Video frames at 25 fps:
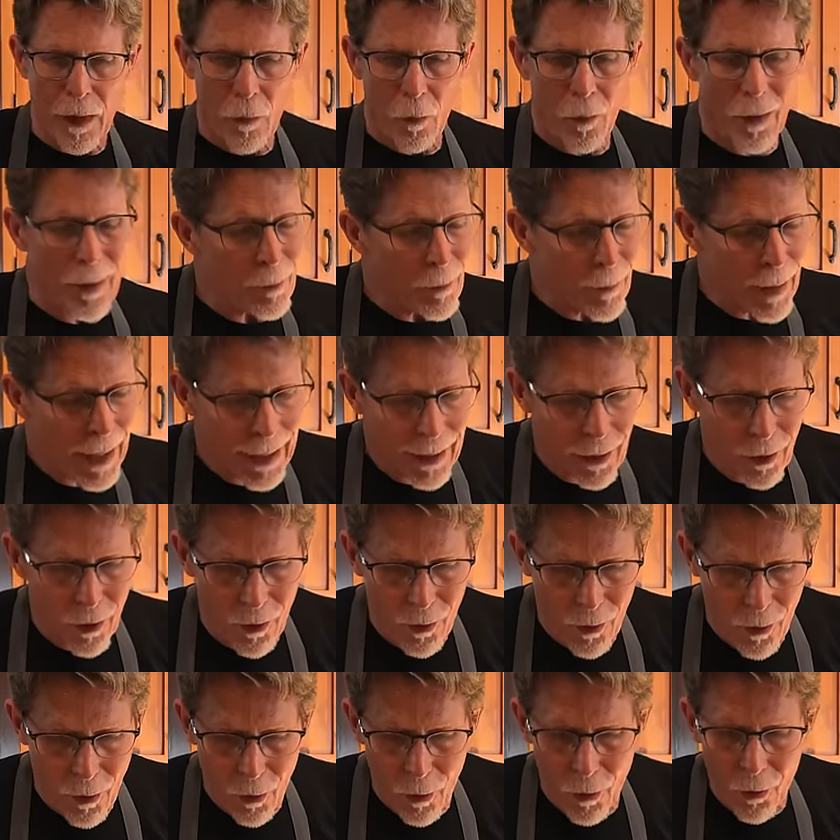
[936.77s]
We make
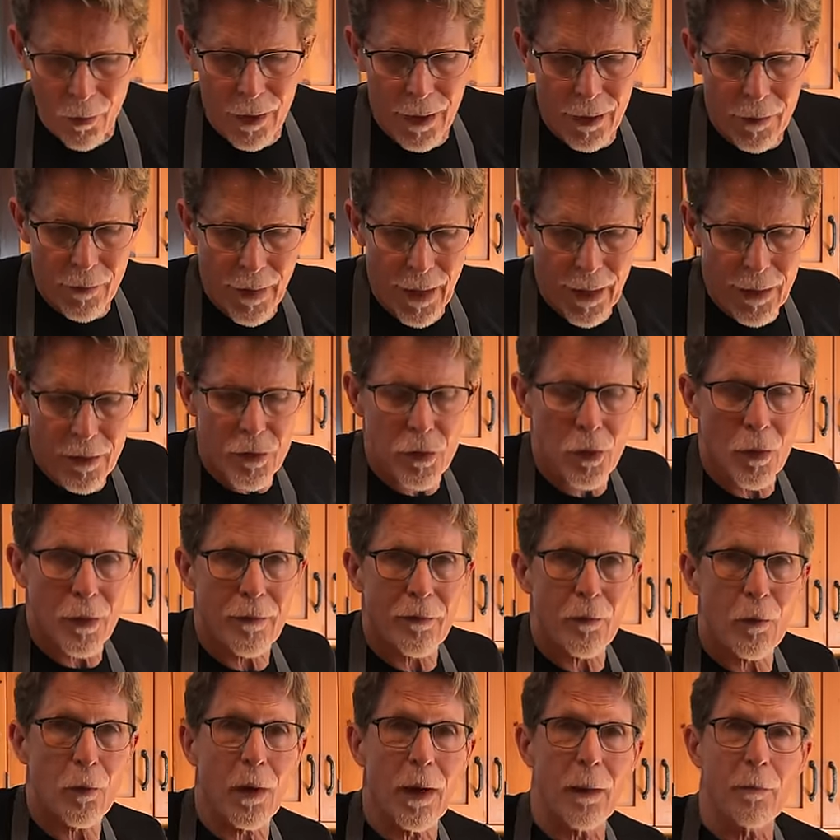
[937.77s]
our own in that sort
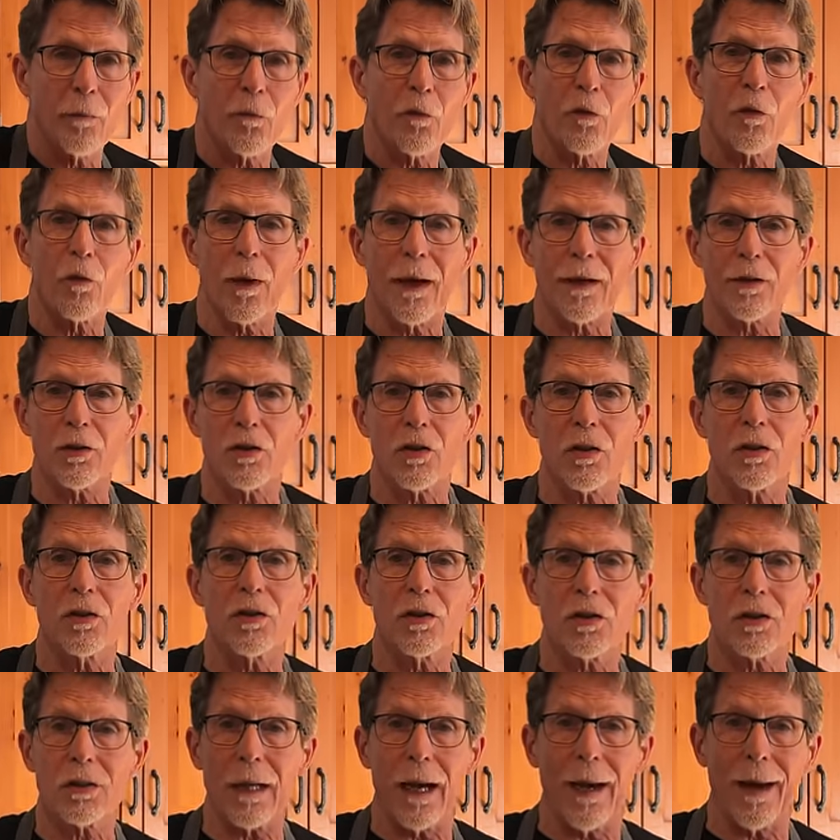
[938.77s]
of creme fraiche
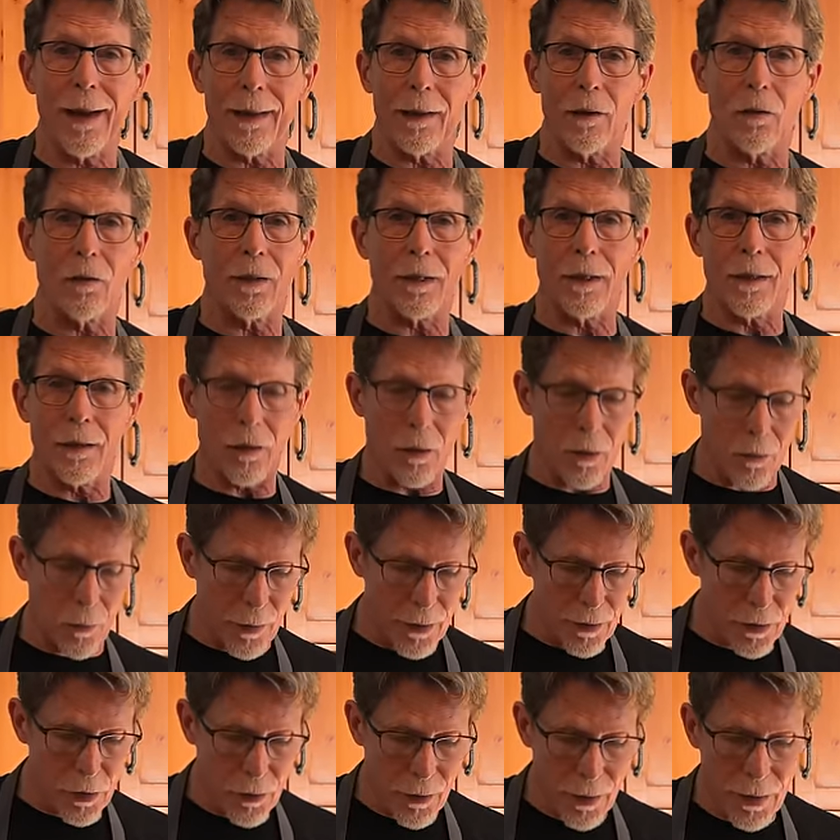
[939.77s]
style in our
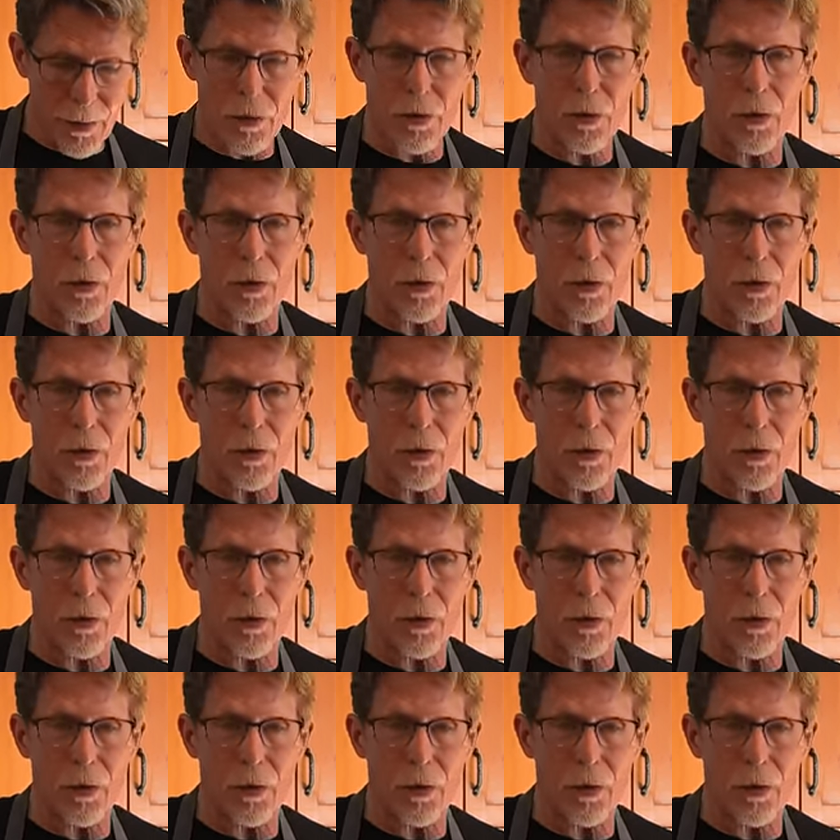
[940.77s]
restaurant,